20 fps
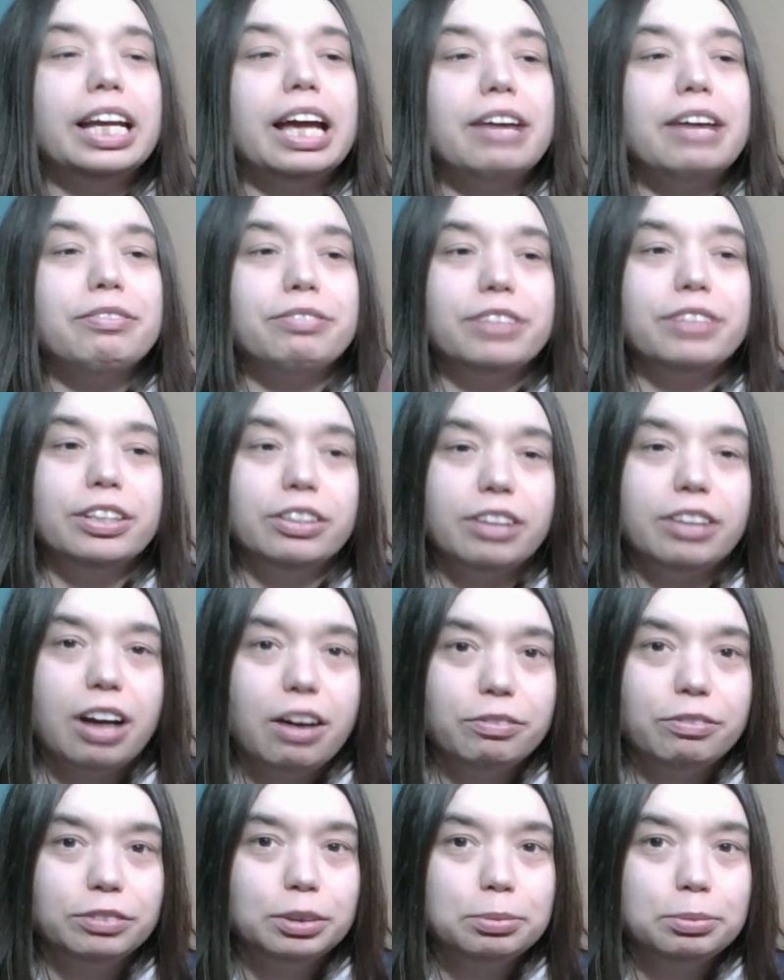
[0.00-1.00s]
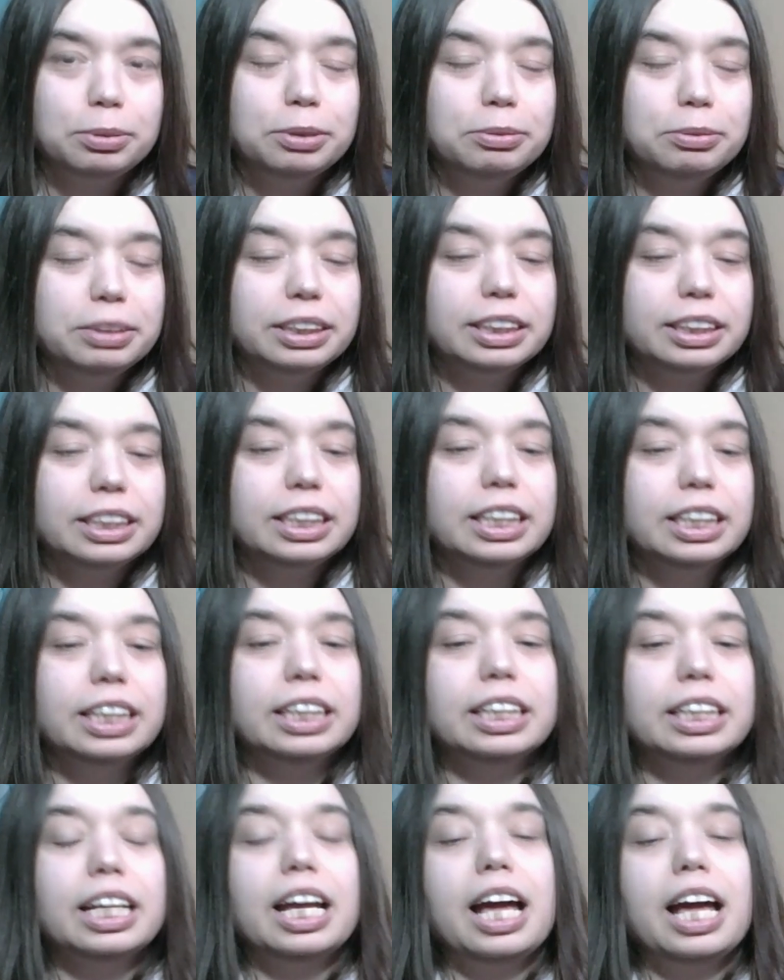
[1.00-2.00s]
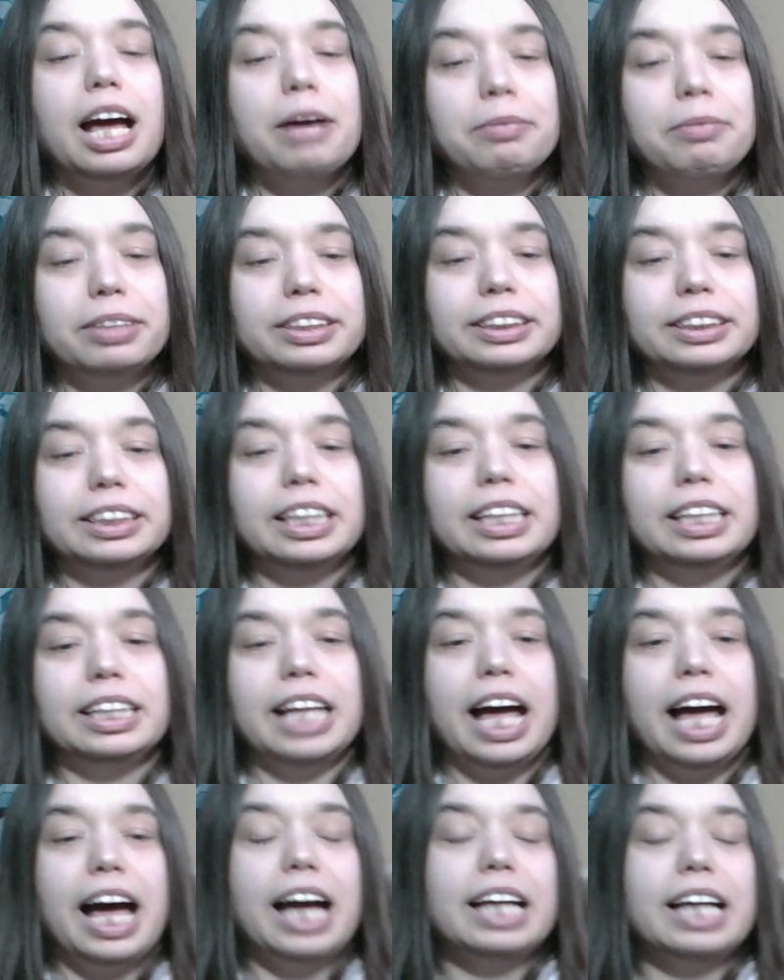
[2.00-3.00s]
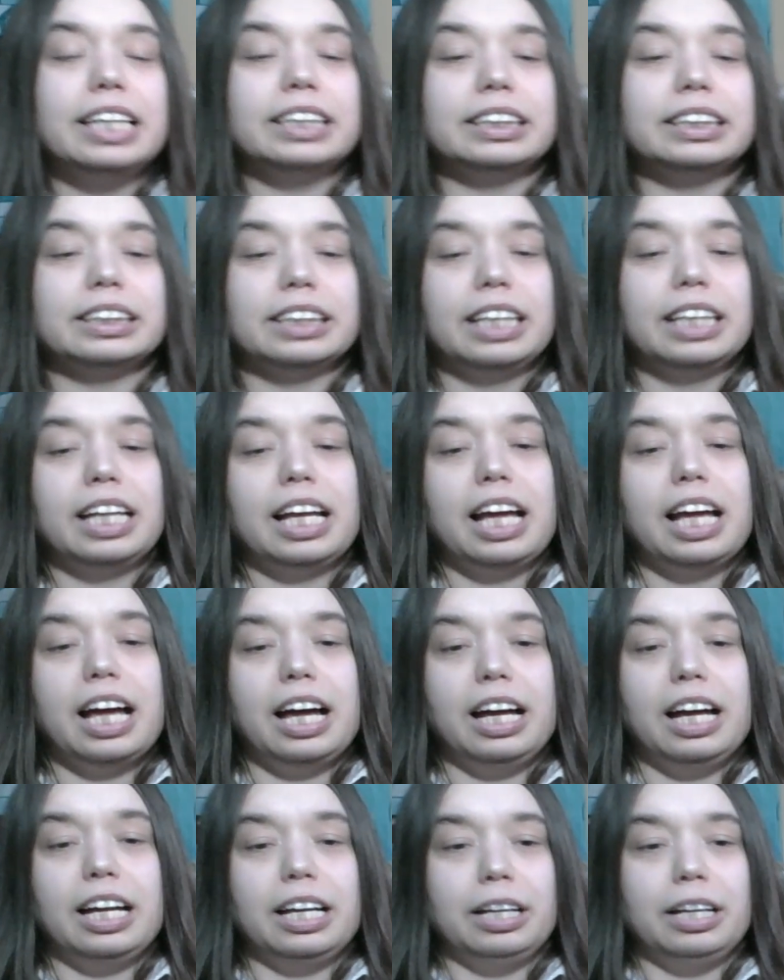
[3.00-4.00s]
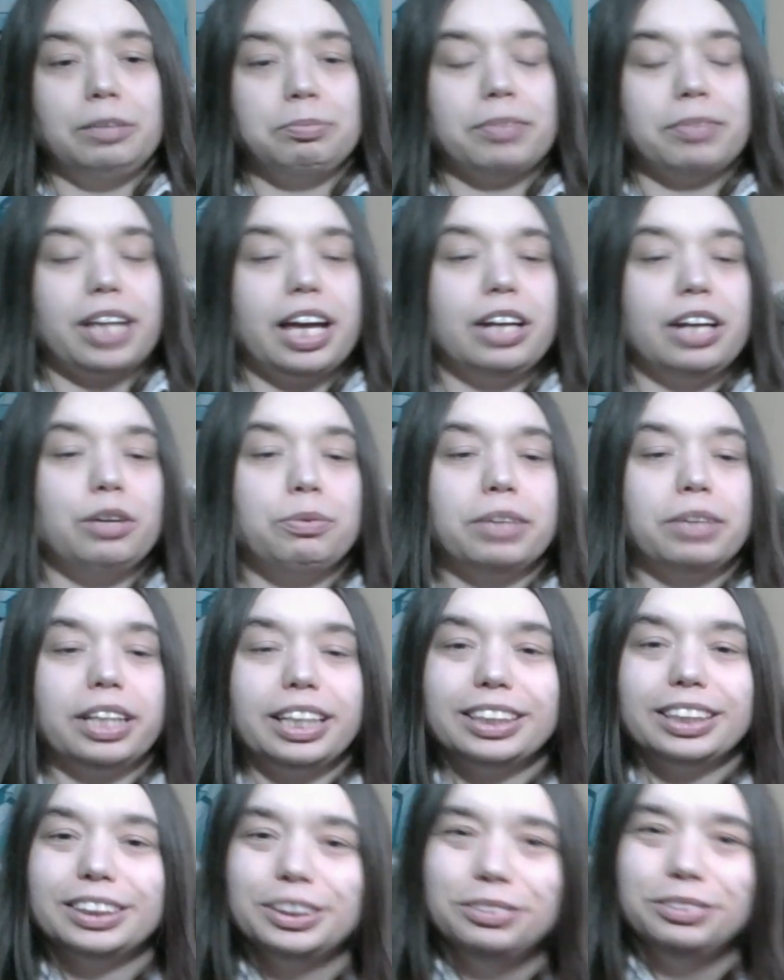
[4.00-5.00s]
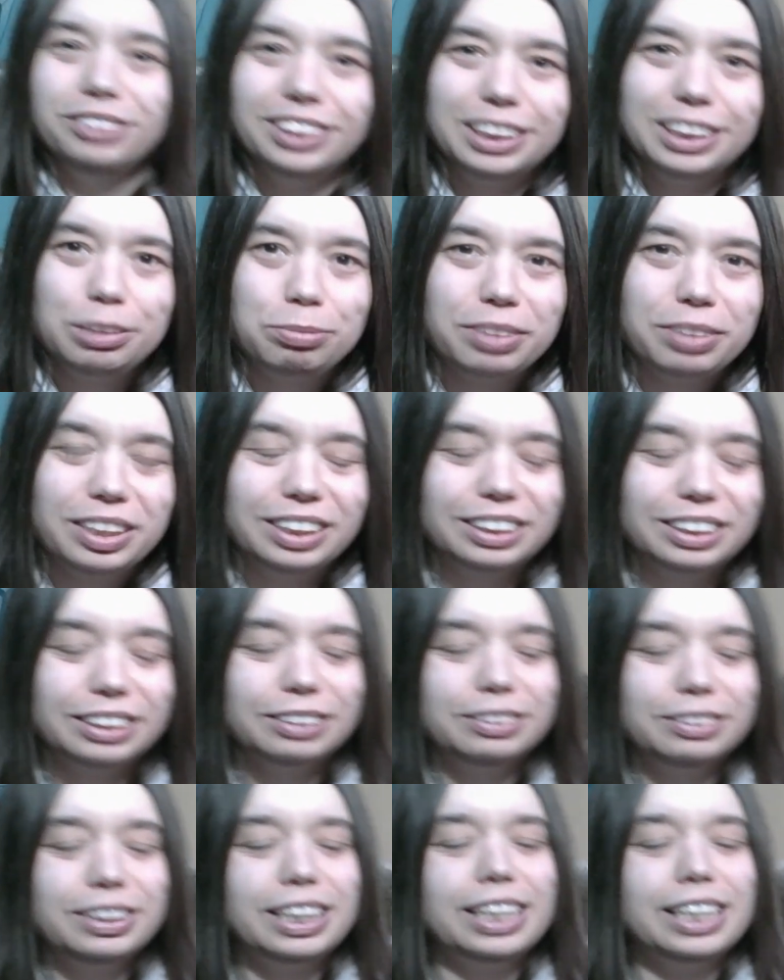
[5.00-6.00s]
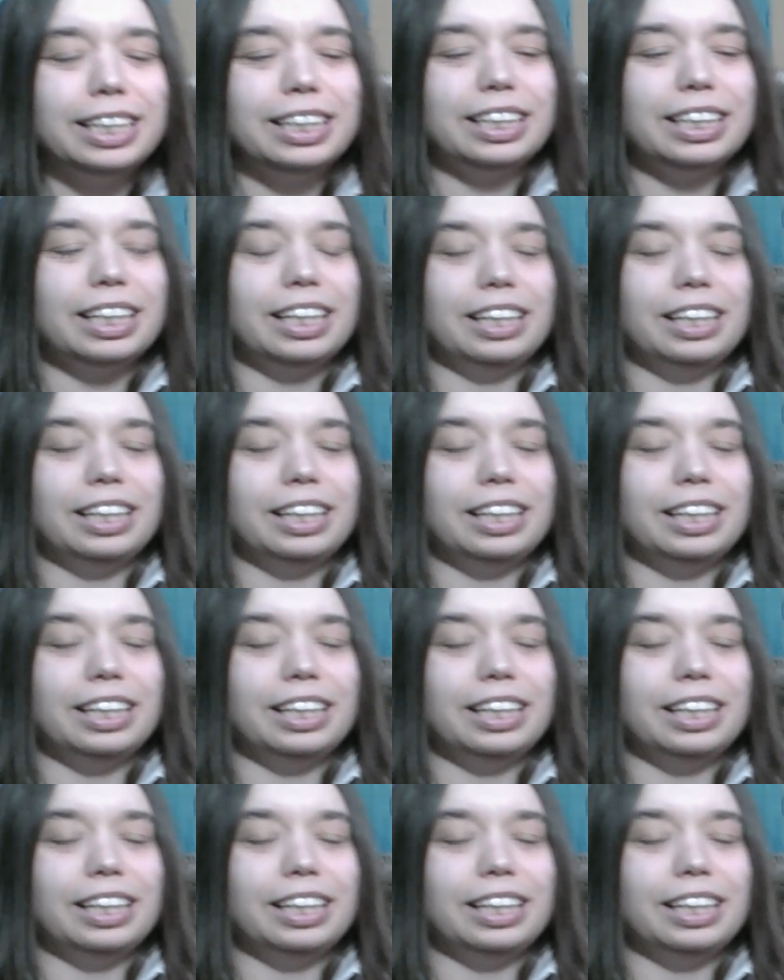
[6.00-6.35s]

and feel comfortable within it. I'm going to say that. I don't want to get too deep into it,